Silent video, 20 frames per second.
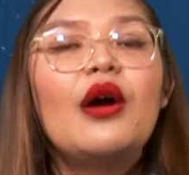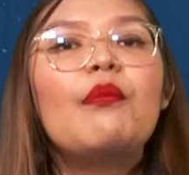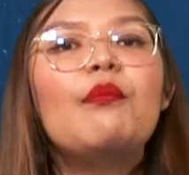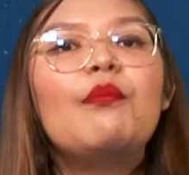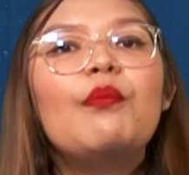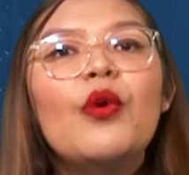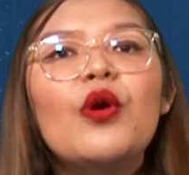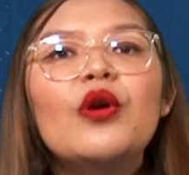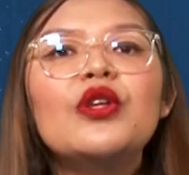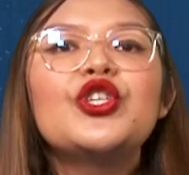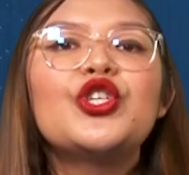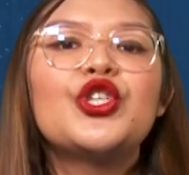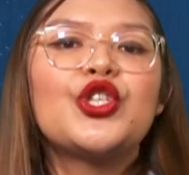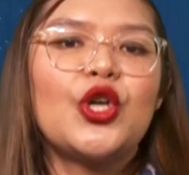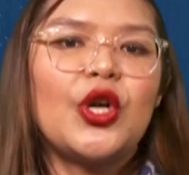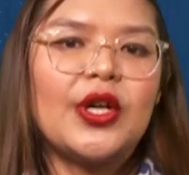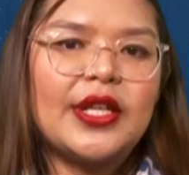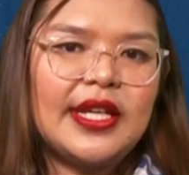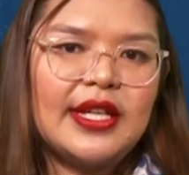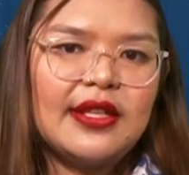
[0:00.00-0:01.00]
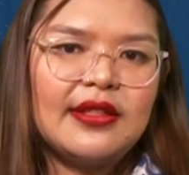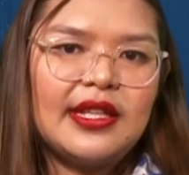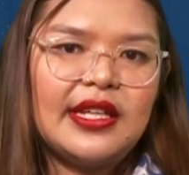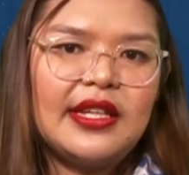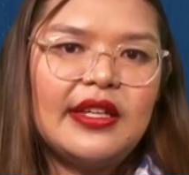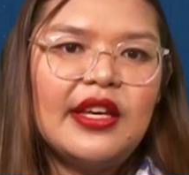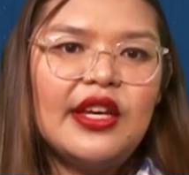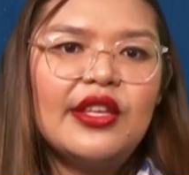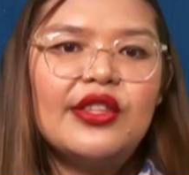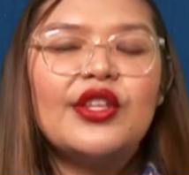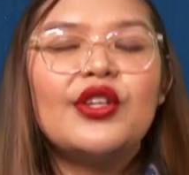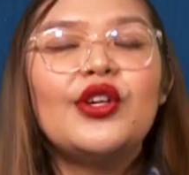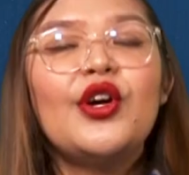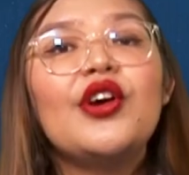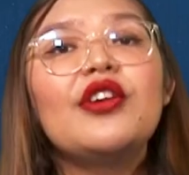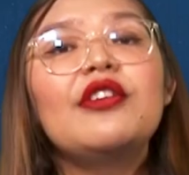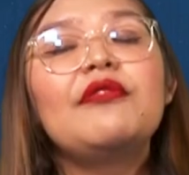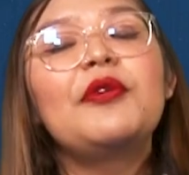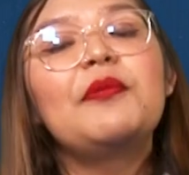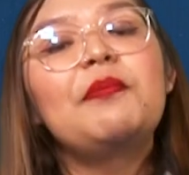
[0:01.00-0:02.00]
Most shockingly, the
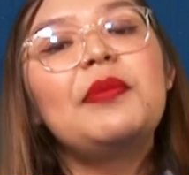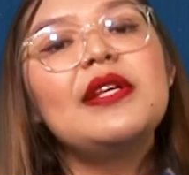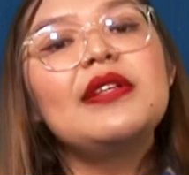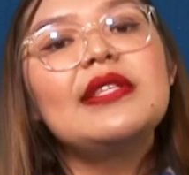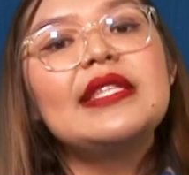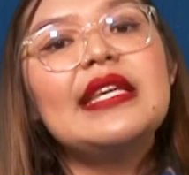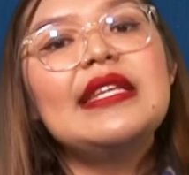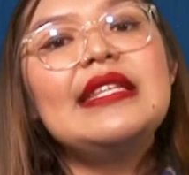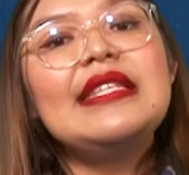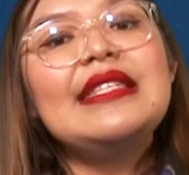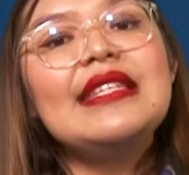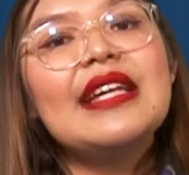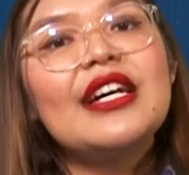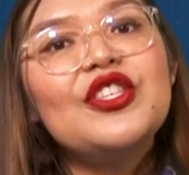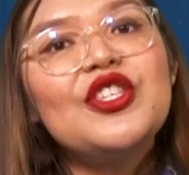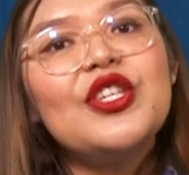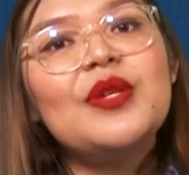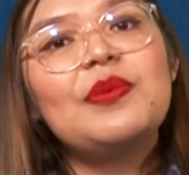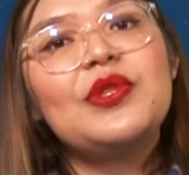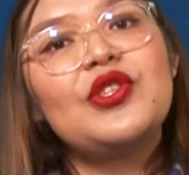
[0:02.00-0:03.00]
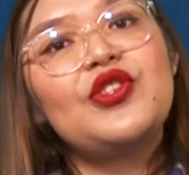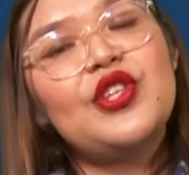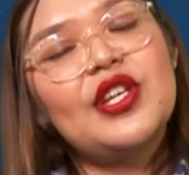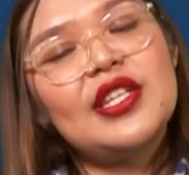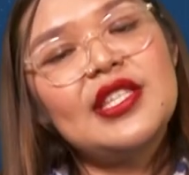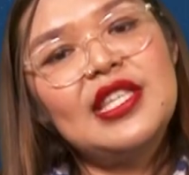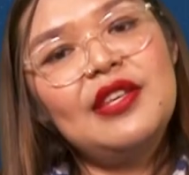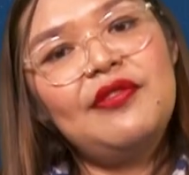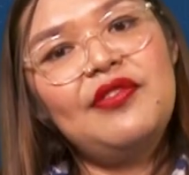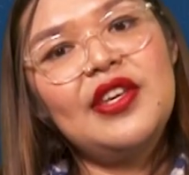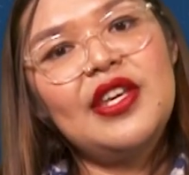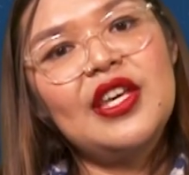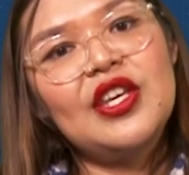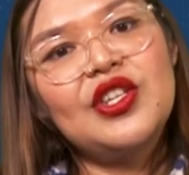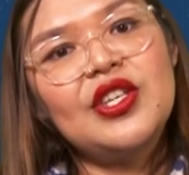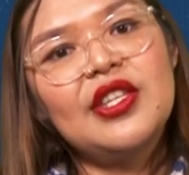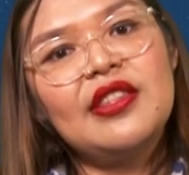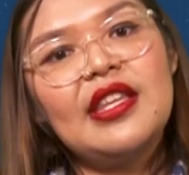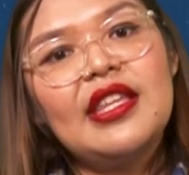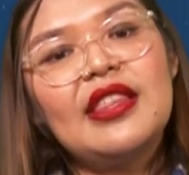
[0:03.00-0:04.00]
Court of Appeal said Najib's
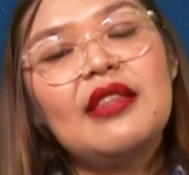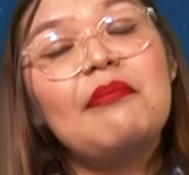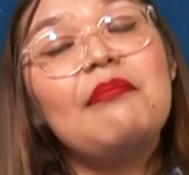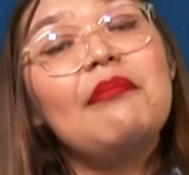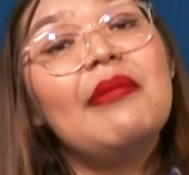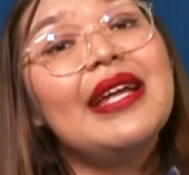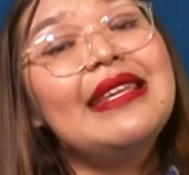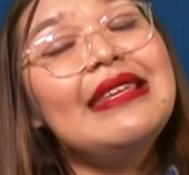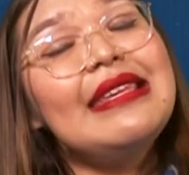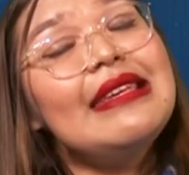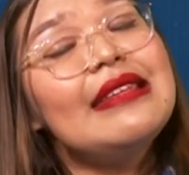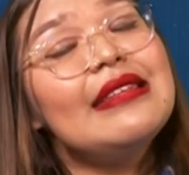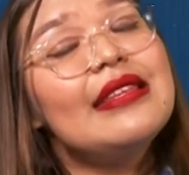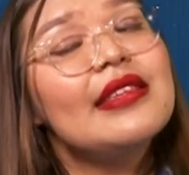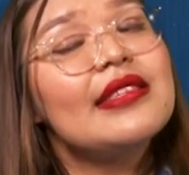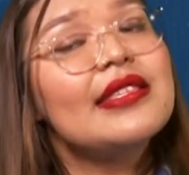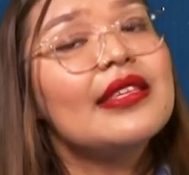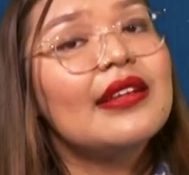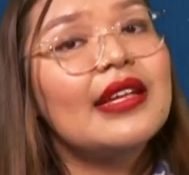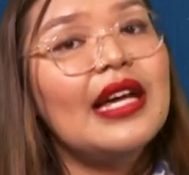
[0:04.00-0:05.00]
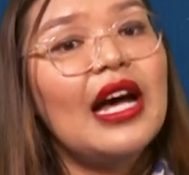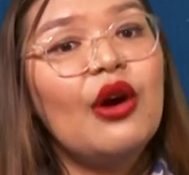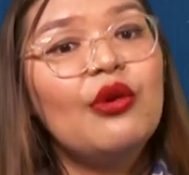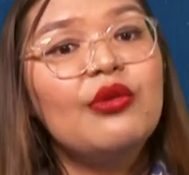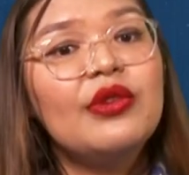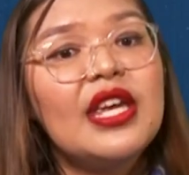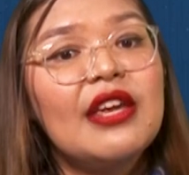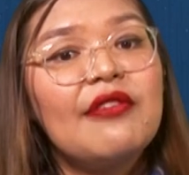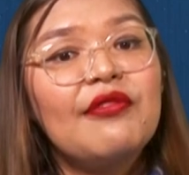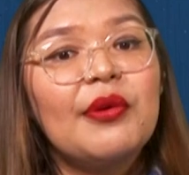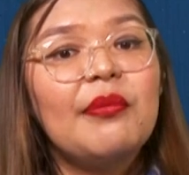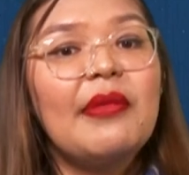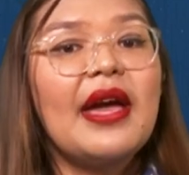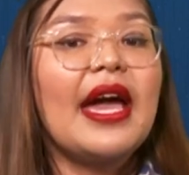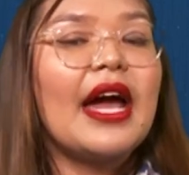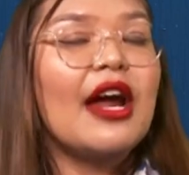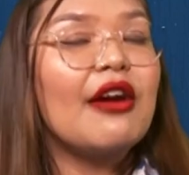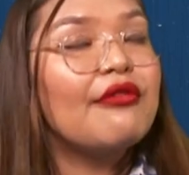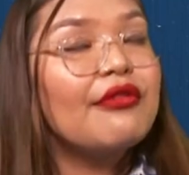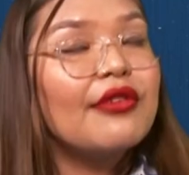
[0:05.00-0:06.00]
justification that the money in his account came from
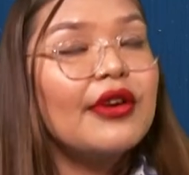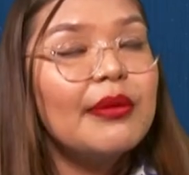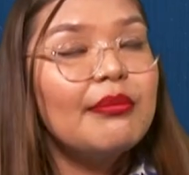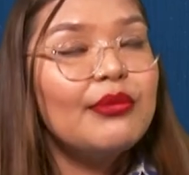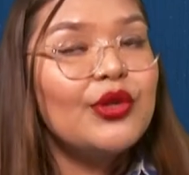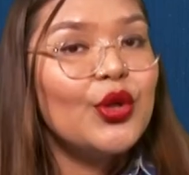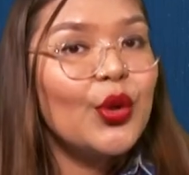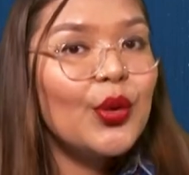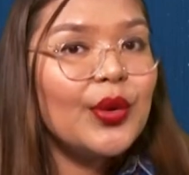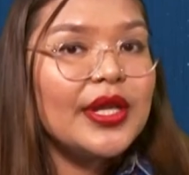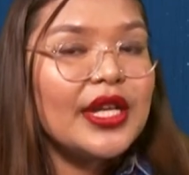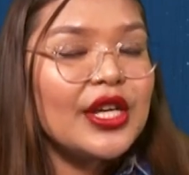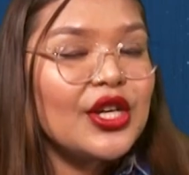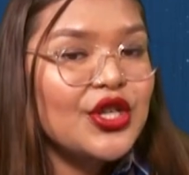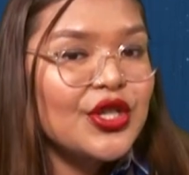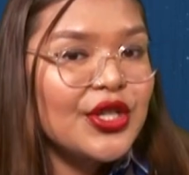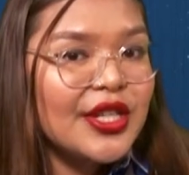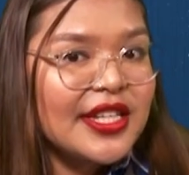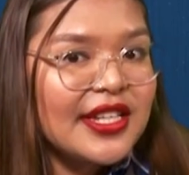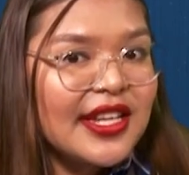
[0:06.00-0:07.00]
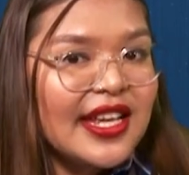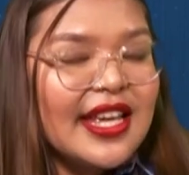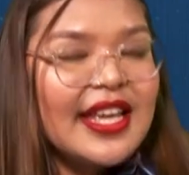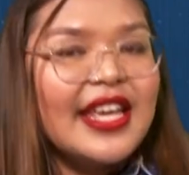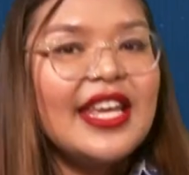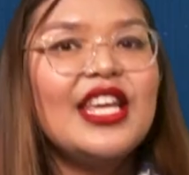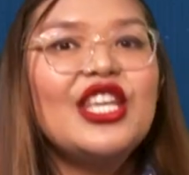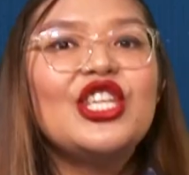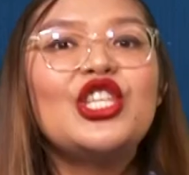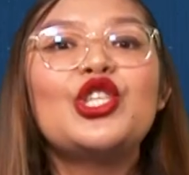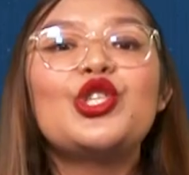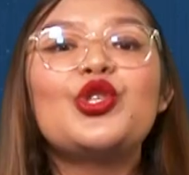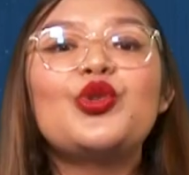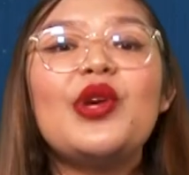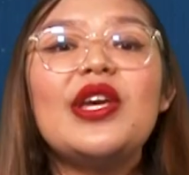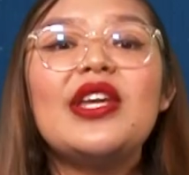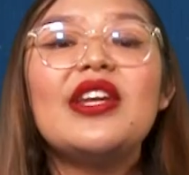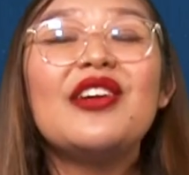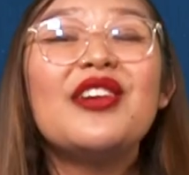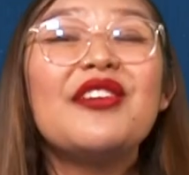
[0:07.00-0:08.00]
Arab donation is
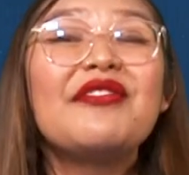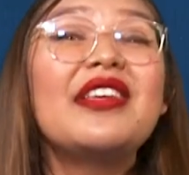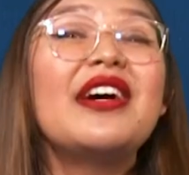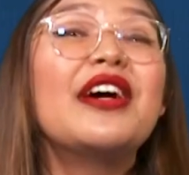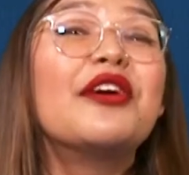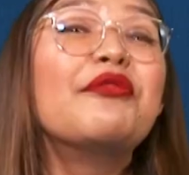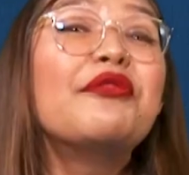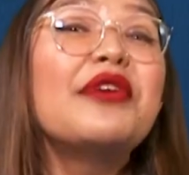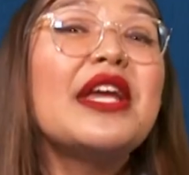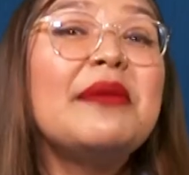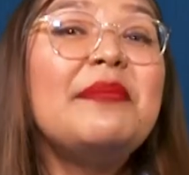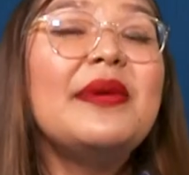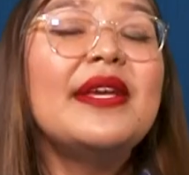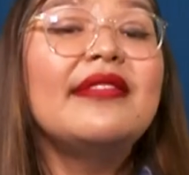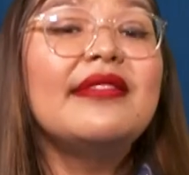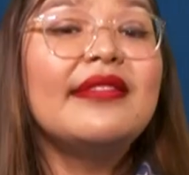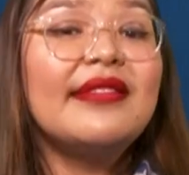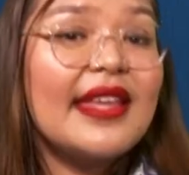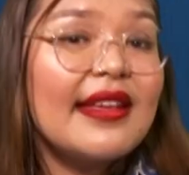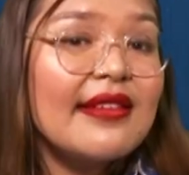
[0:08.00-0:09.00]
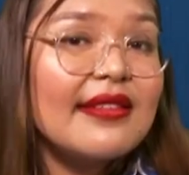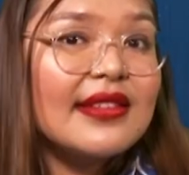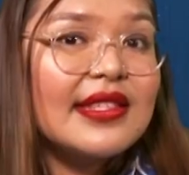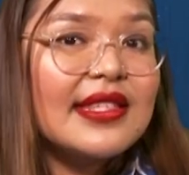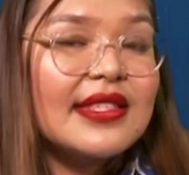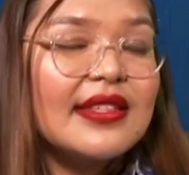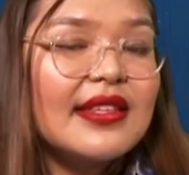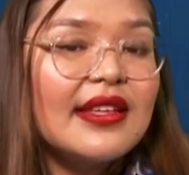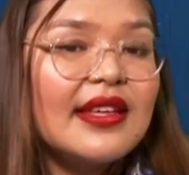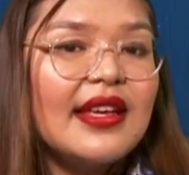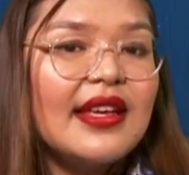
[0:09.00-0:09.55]
straight out of the Arabian Tales.